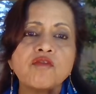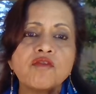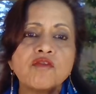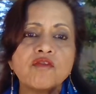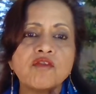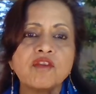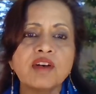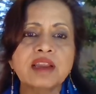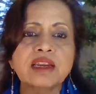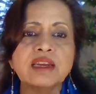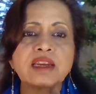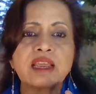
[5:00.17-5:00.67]

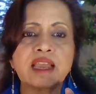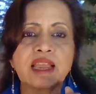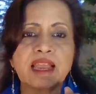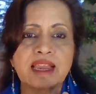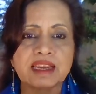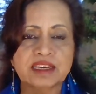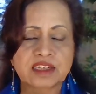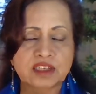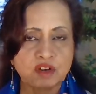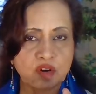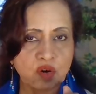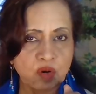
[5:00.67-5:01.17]
1
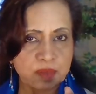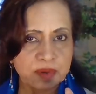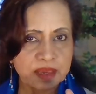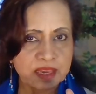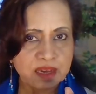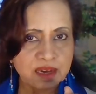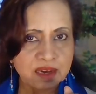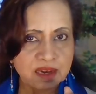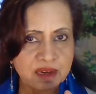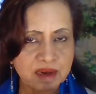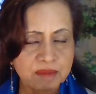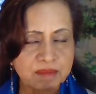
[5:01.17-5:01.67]
atomic
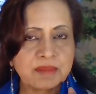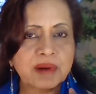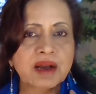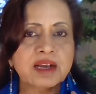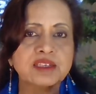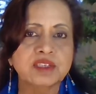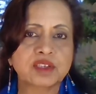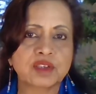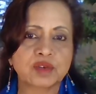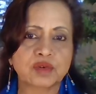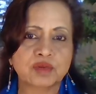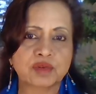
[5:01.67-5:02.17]

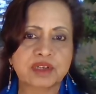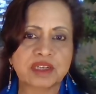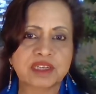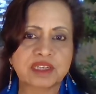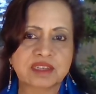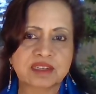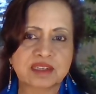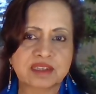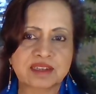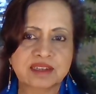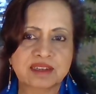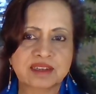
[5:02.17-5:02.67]
mass
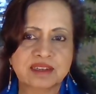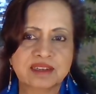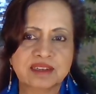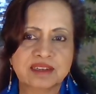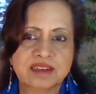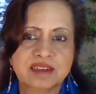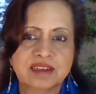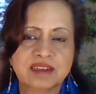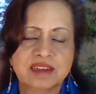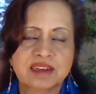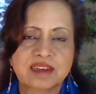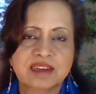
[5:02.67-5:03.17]
unit.
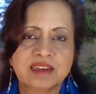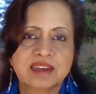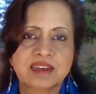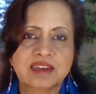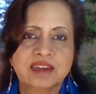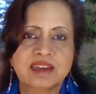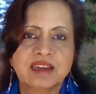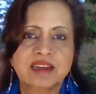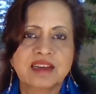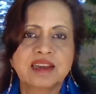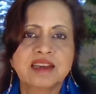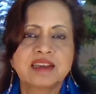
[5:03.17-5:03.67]

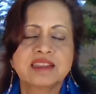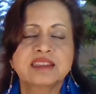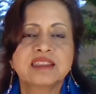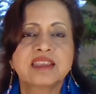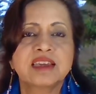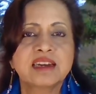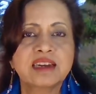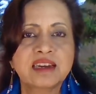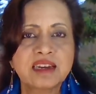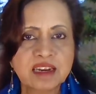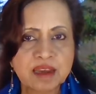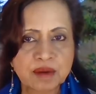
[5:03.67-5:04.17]
The
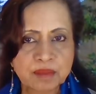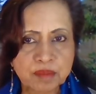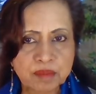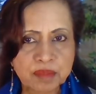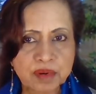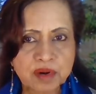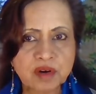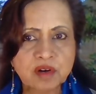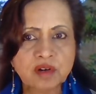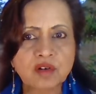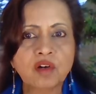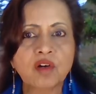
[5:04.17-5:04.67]

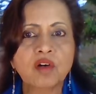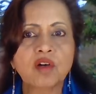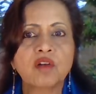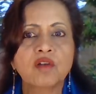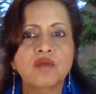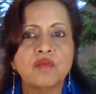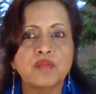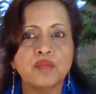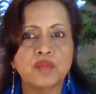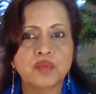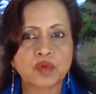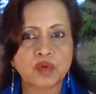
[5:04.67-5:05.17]
number
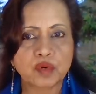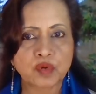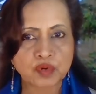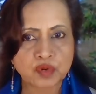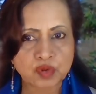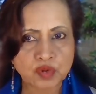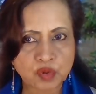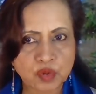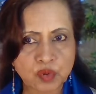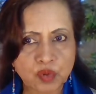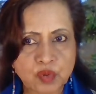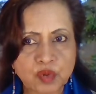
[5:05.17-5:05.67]
of
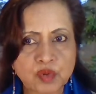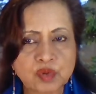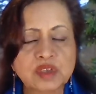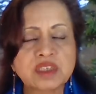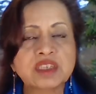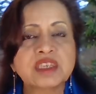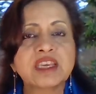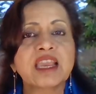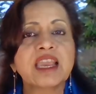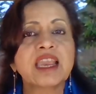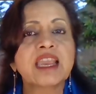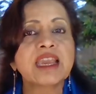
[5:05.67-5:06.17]
protons
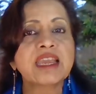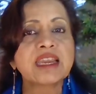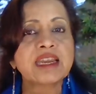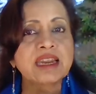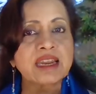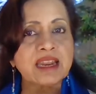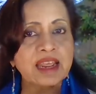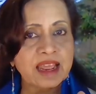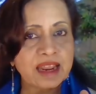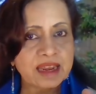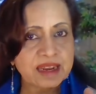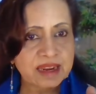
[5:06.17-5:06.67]

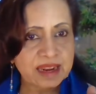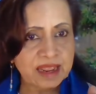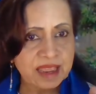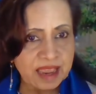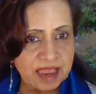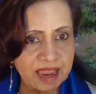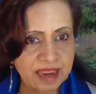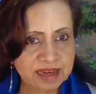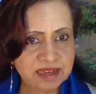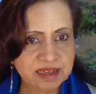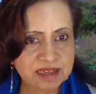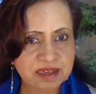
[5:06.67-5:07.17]
in an
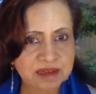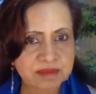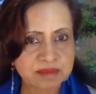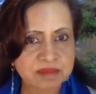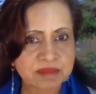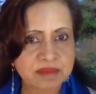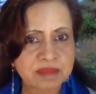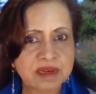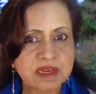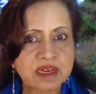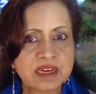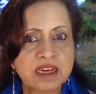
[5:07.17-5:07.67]

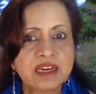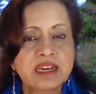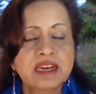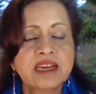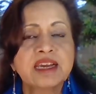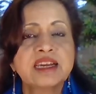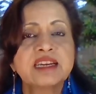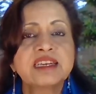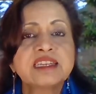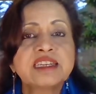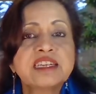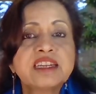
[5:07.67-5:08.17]
atom
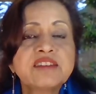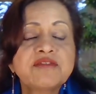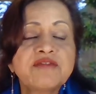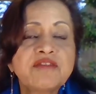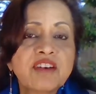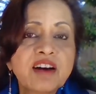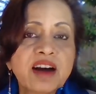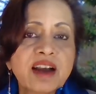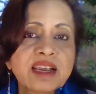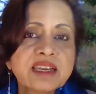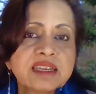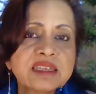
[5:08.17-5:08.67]

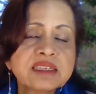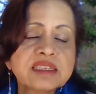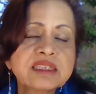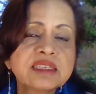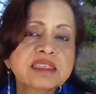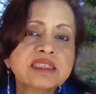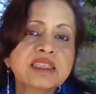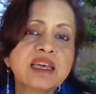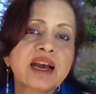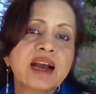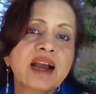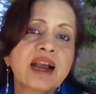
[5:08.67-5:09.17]
defines
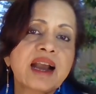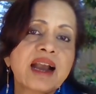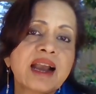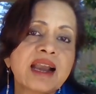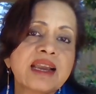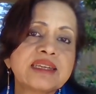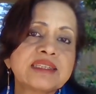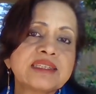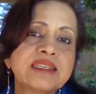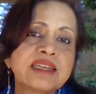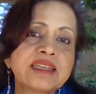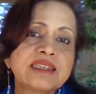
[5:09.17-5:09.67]
the
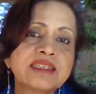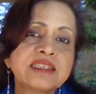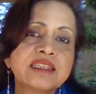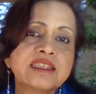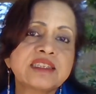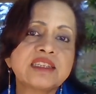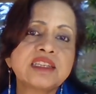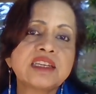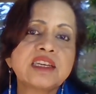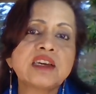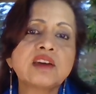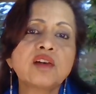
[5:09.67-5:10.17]

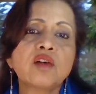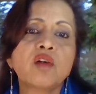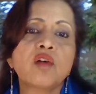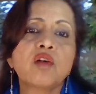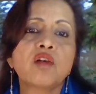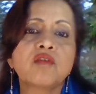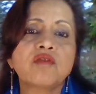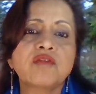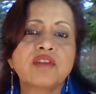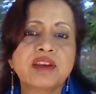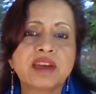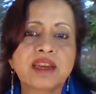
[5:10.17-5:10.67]
identity
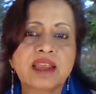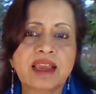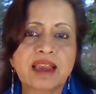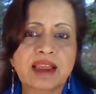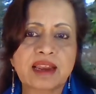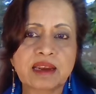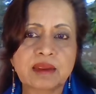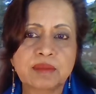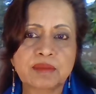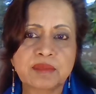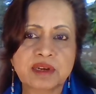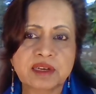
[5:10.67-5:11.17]
of an
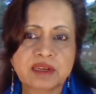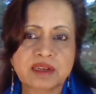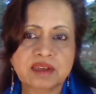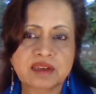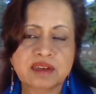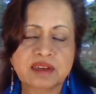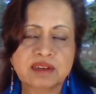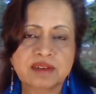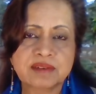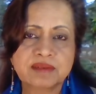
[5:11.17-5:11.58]
element.